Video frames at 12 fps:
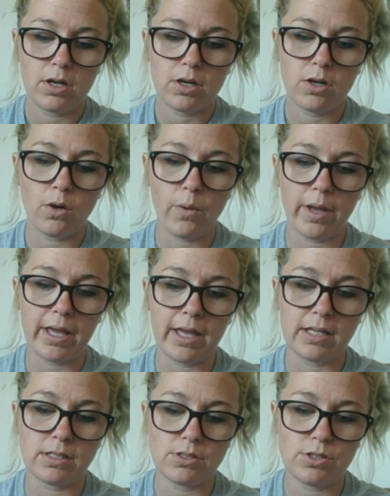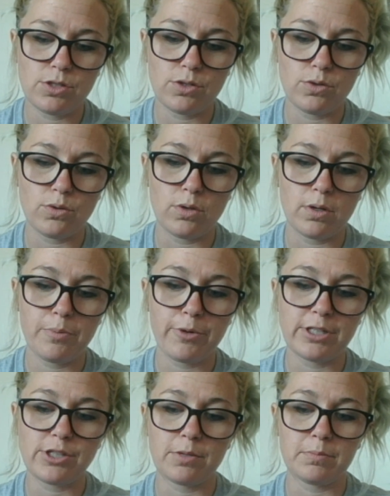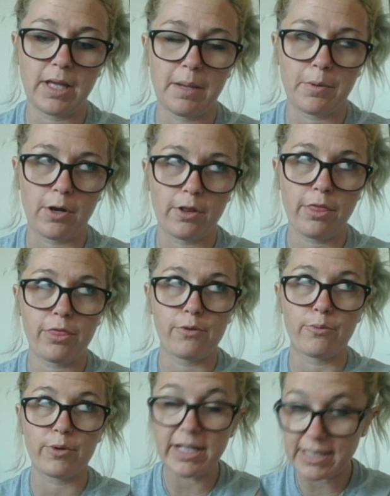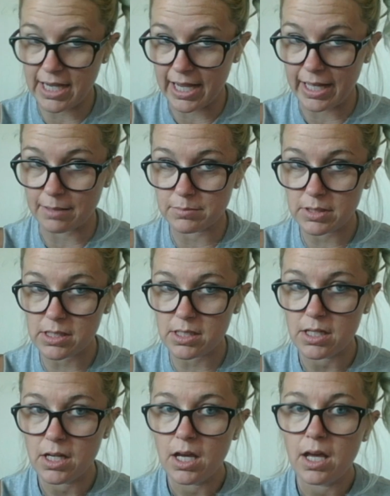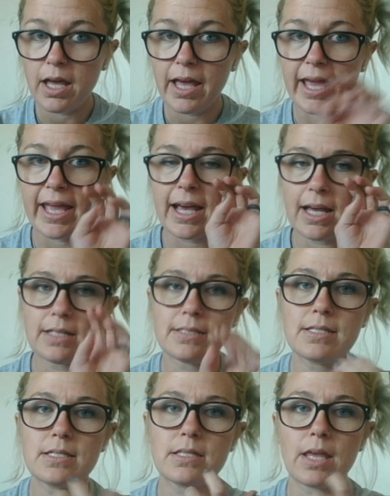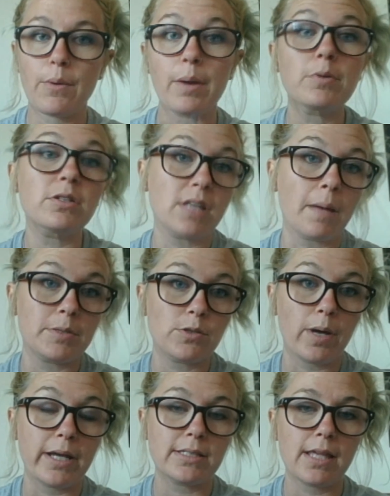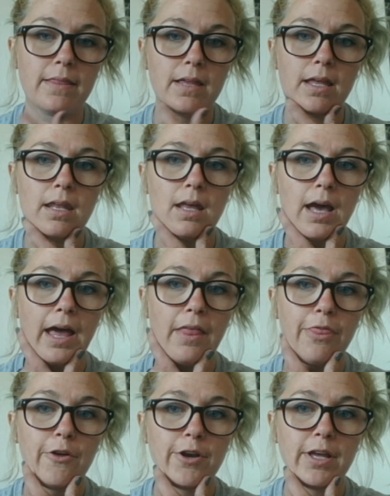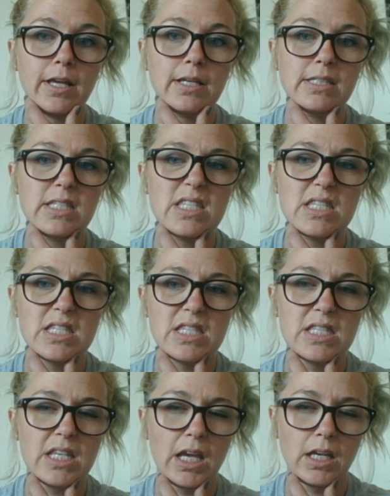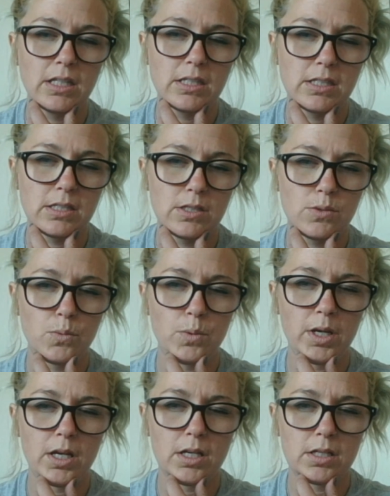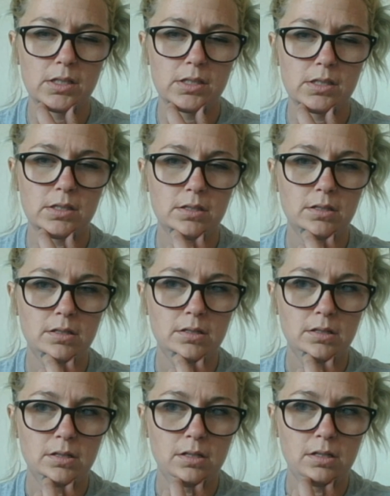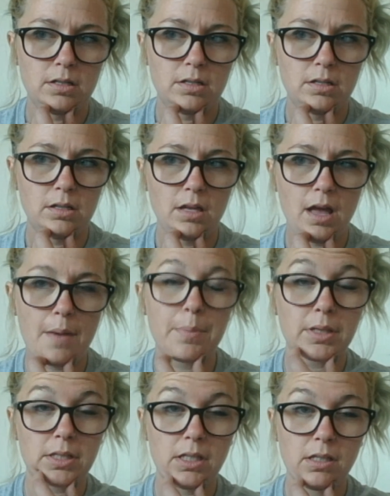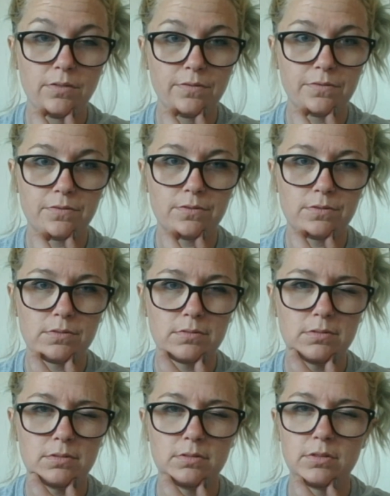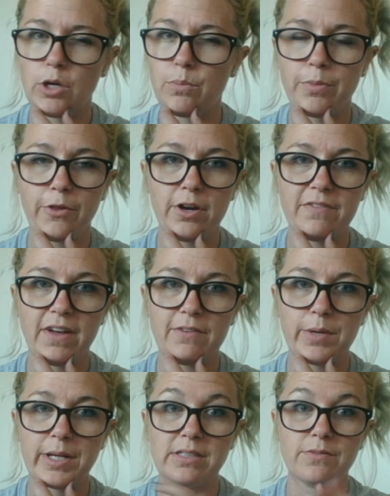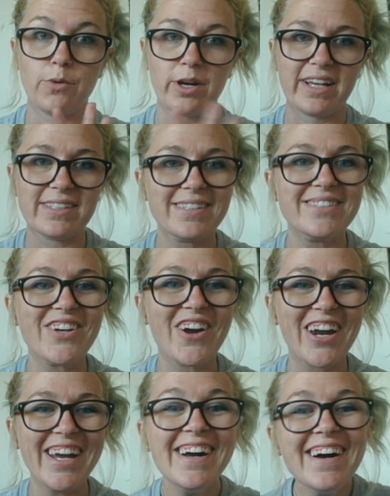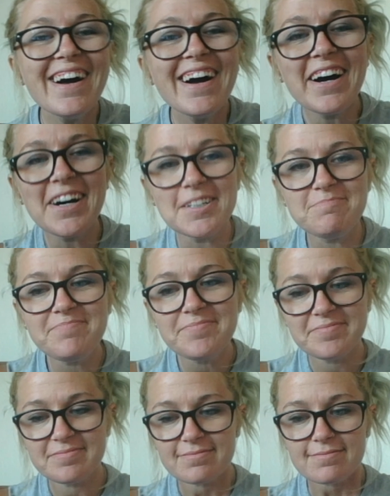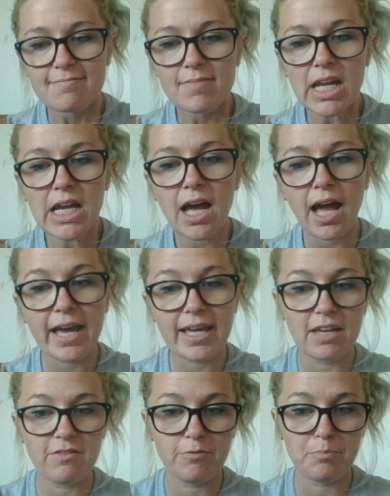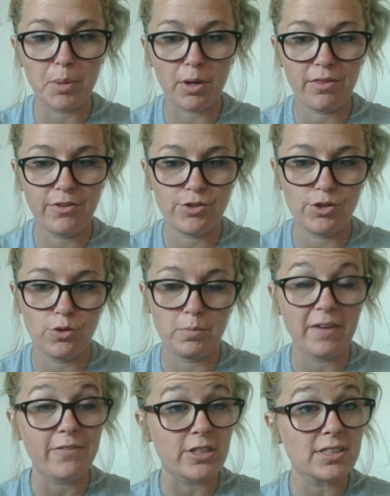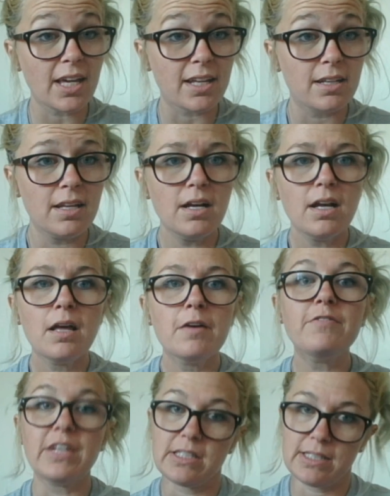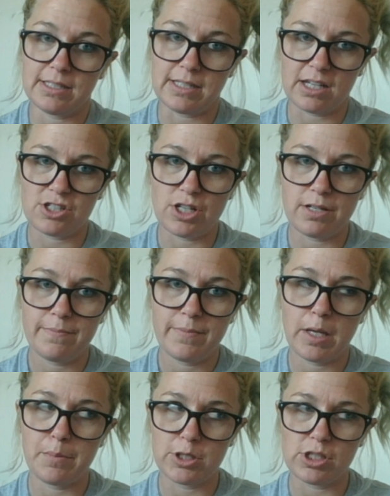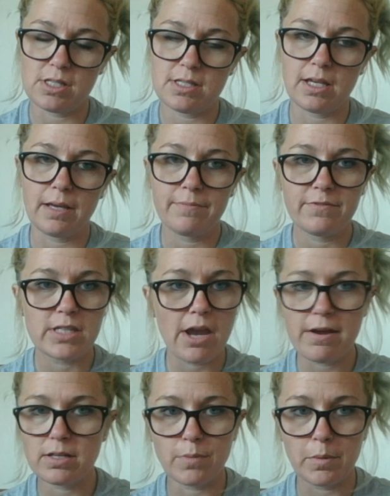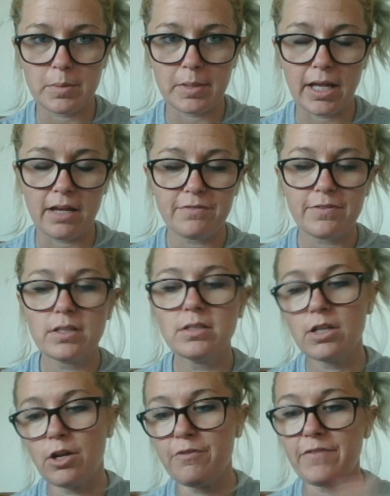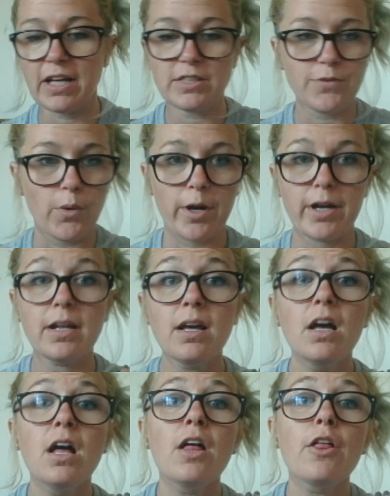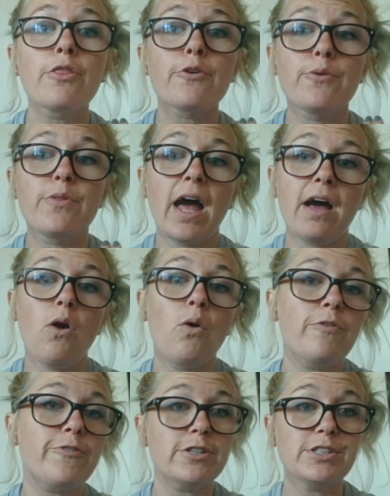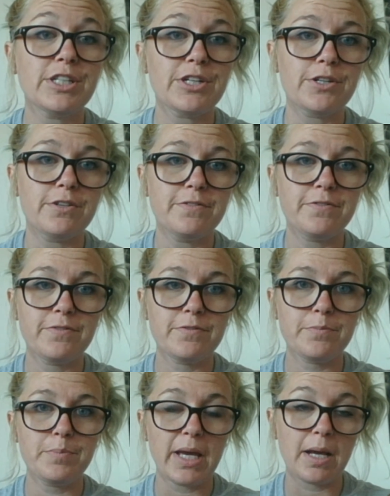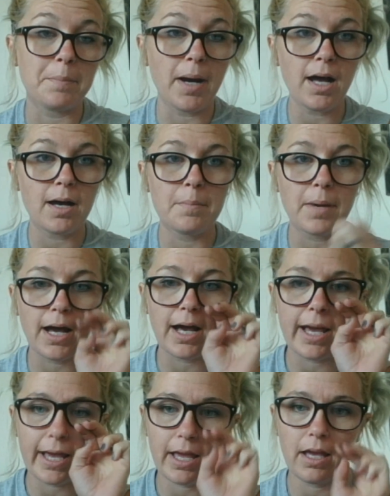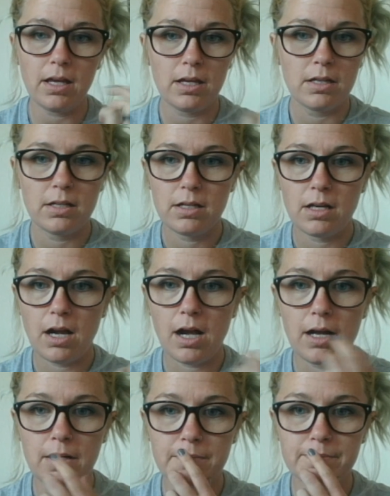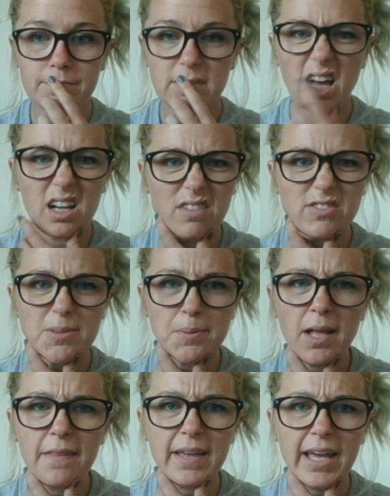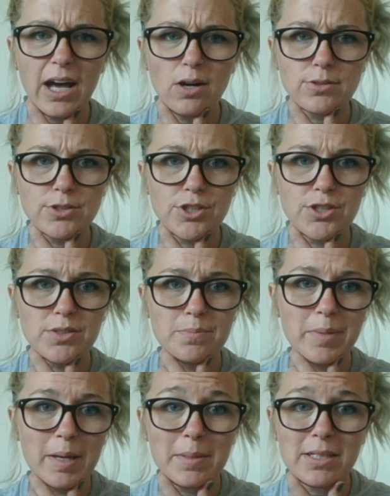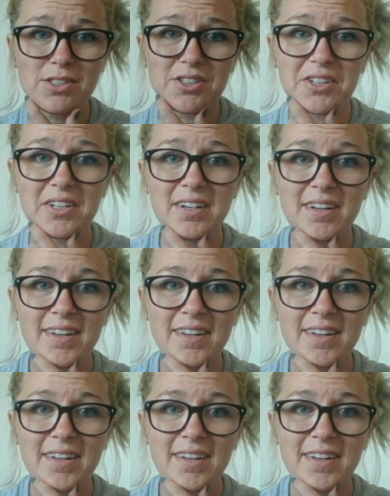going into preterm labor 3 times. And they were able to stop it twice. And then at 36 weeks, I believe. Nope, 35 weeks and 4 days. Sorry. I gave birth to my first son via C-section. Emergency. Scariest moment of my life. Fast forward through that whole first year of being a mom, I got comfortable on the couch. Babies are...